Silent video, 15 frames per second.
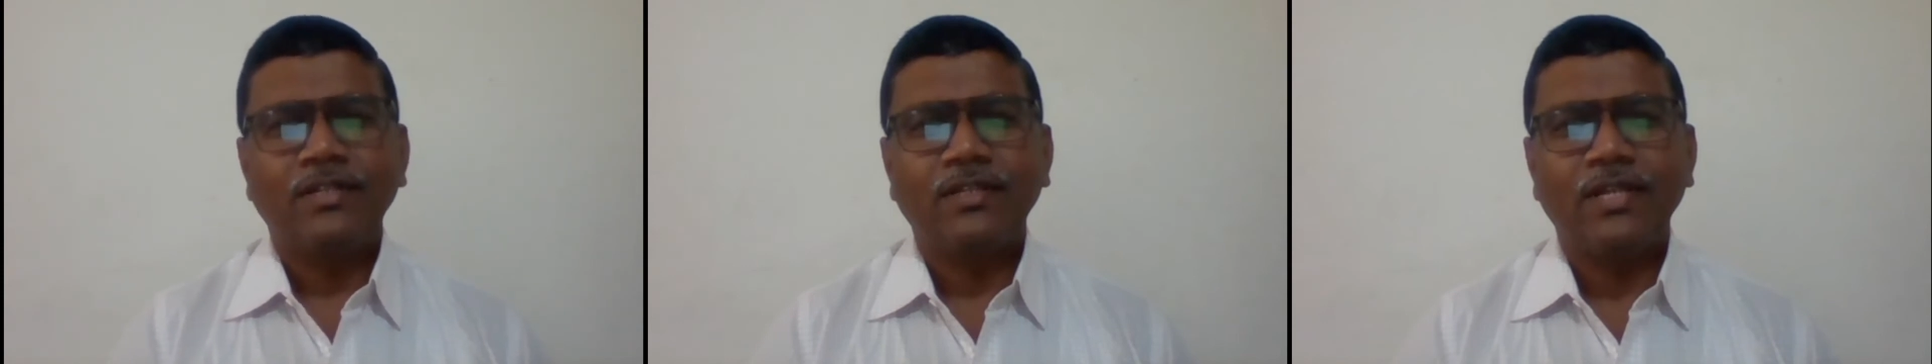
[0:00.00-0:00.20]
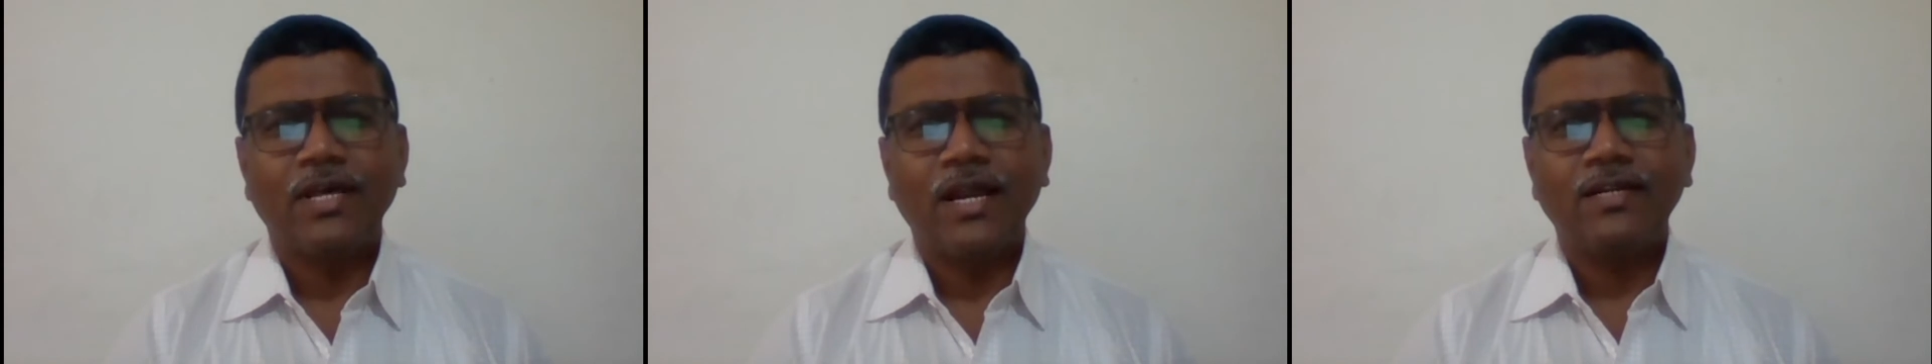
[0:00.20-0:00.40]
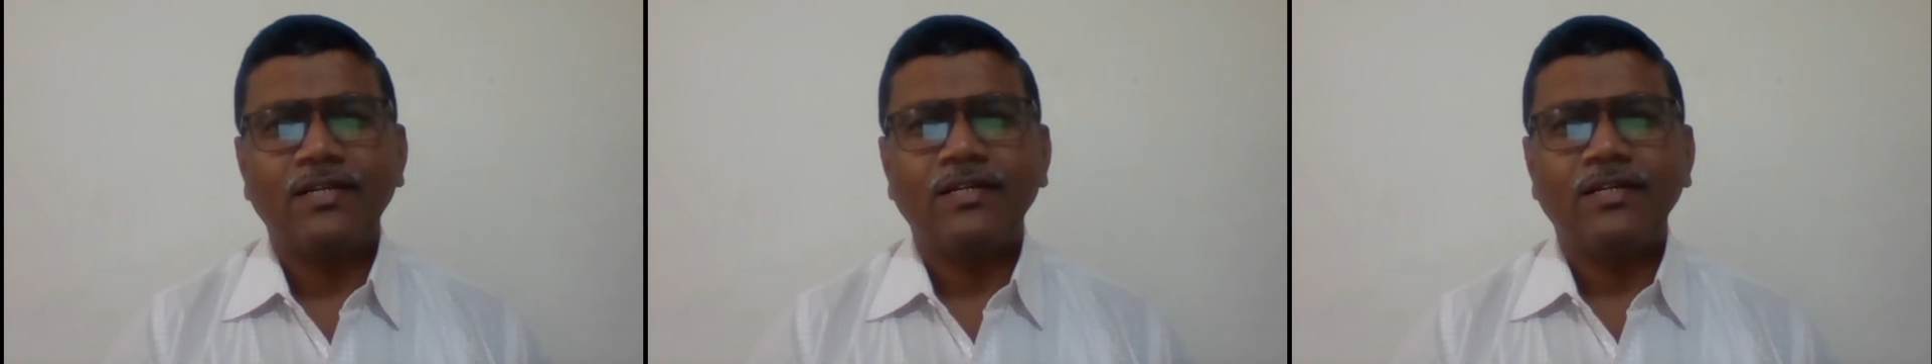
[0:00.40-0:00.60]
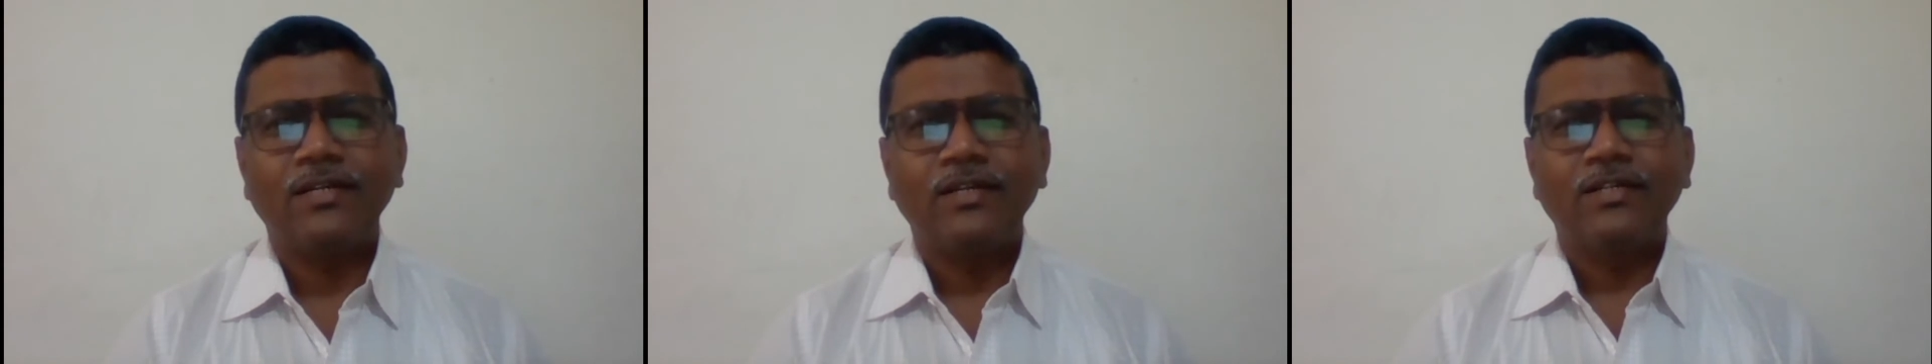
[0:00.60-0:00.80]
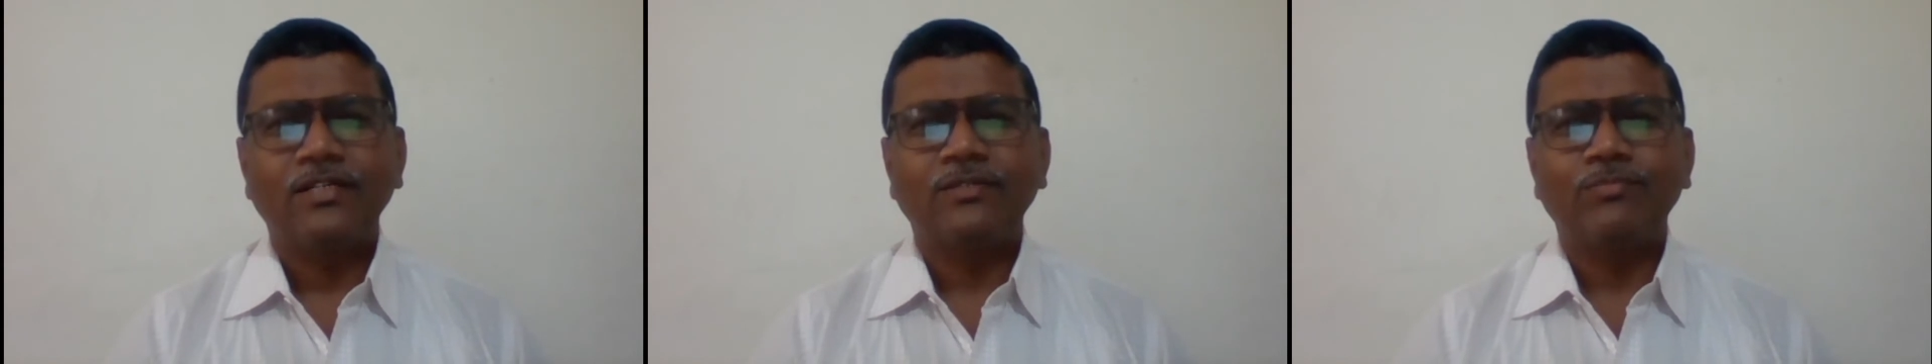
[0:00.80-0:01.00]

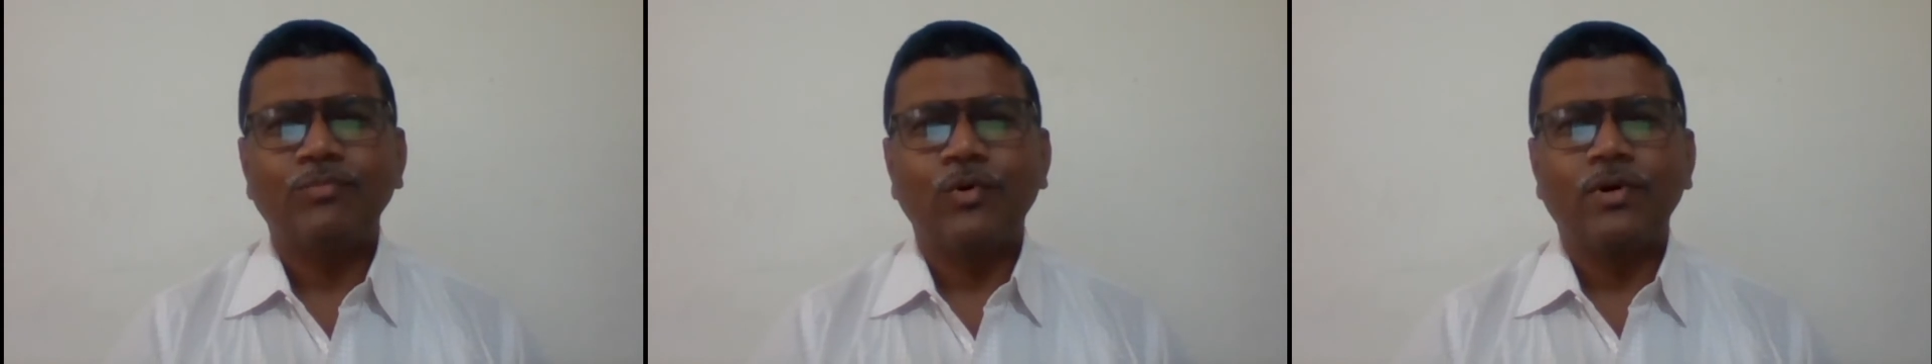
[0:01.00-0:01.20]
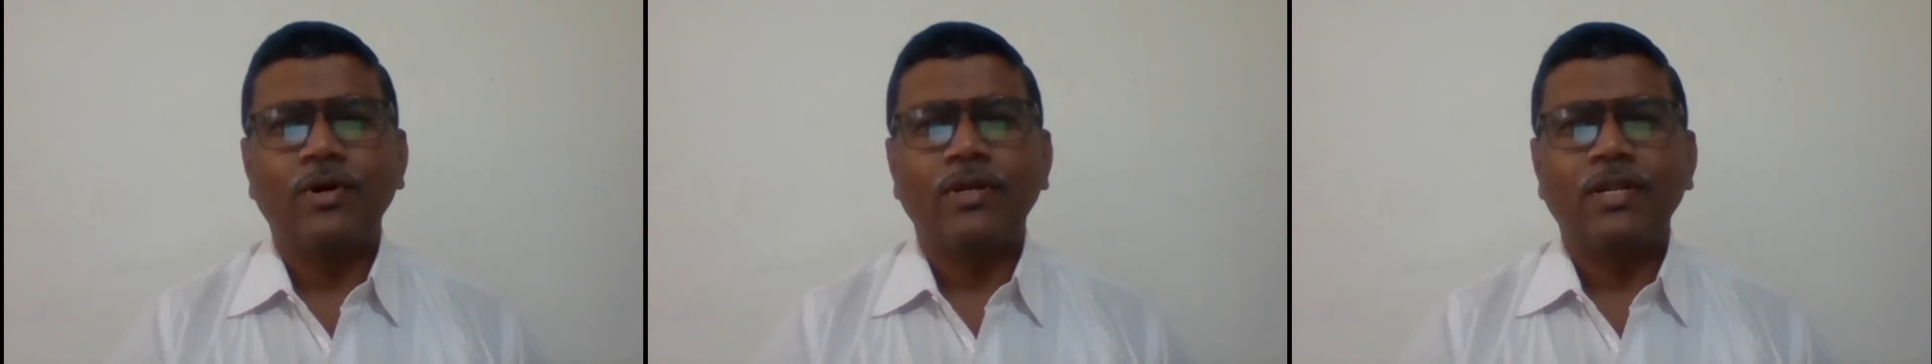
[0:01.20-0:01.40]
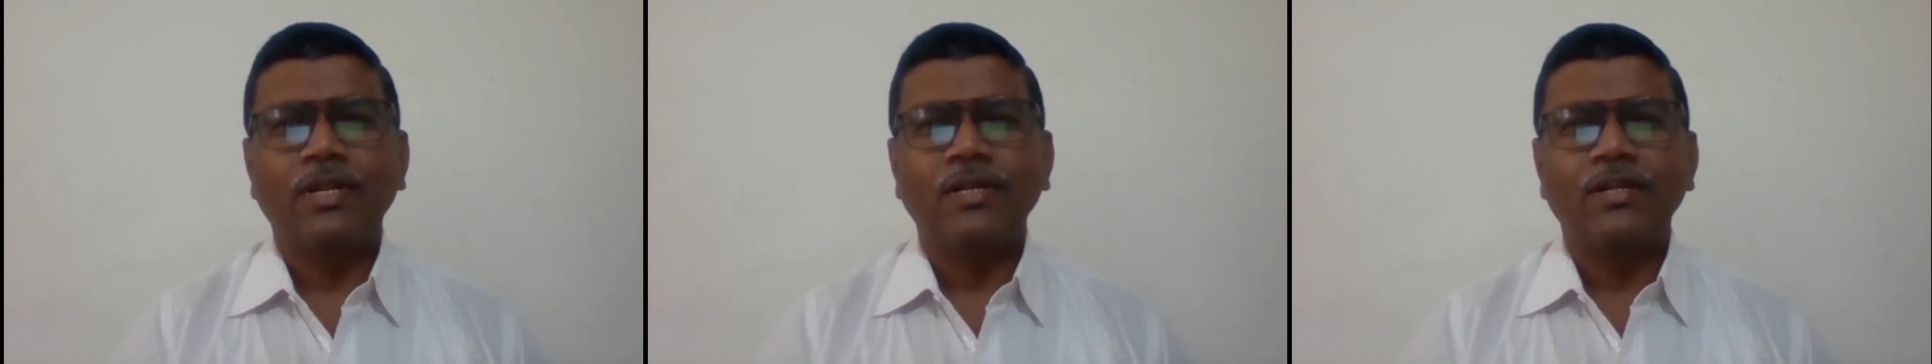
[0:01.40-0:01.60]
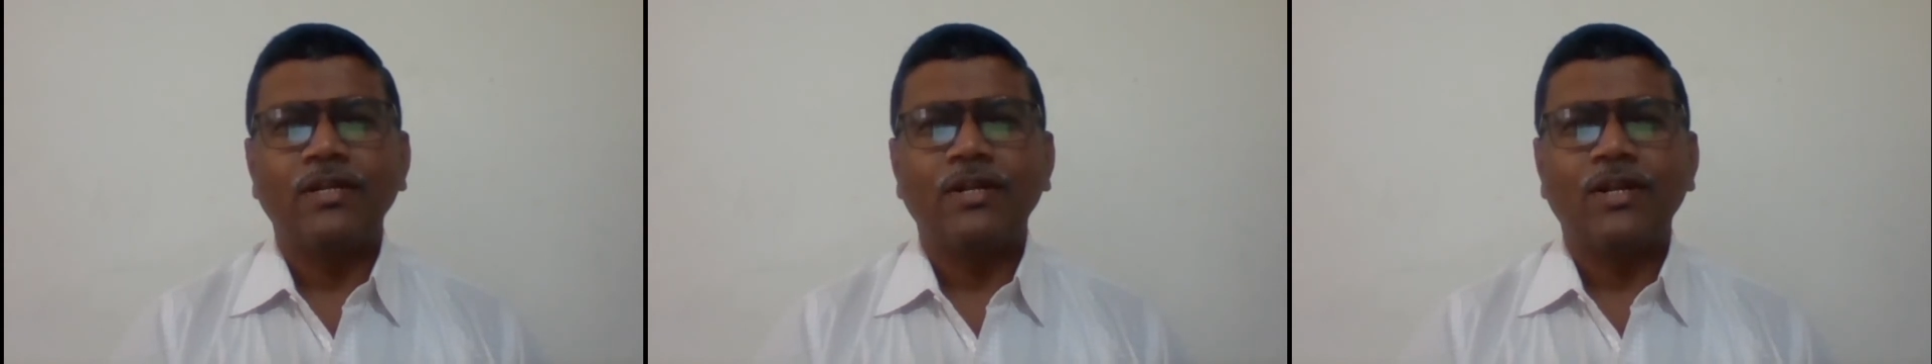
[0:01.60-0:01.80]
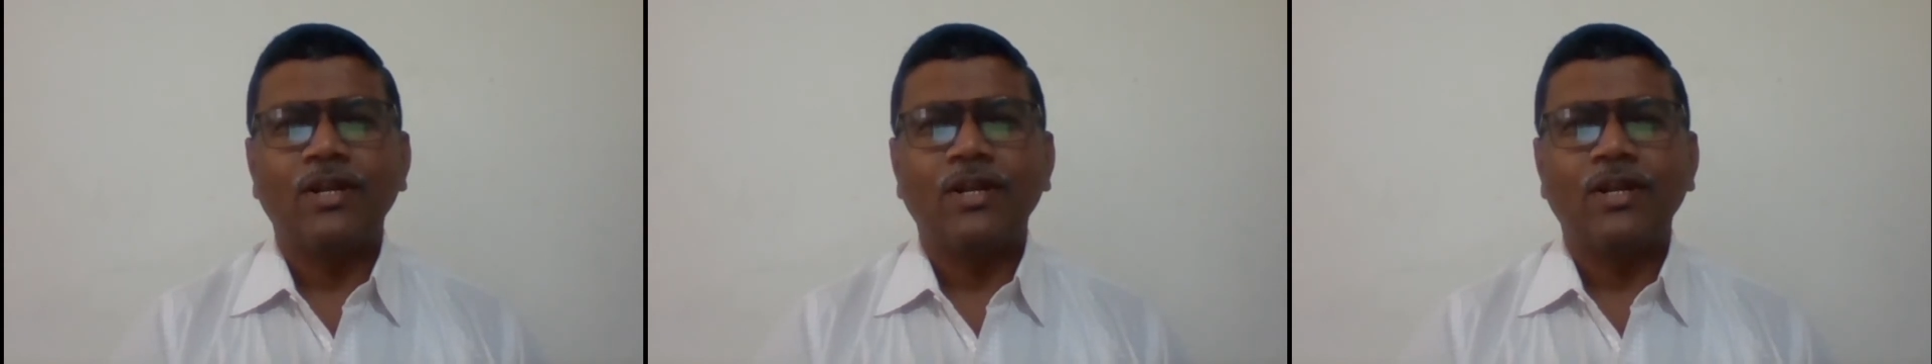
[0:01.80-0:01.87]
that spoken in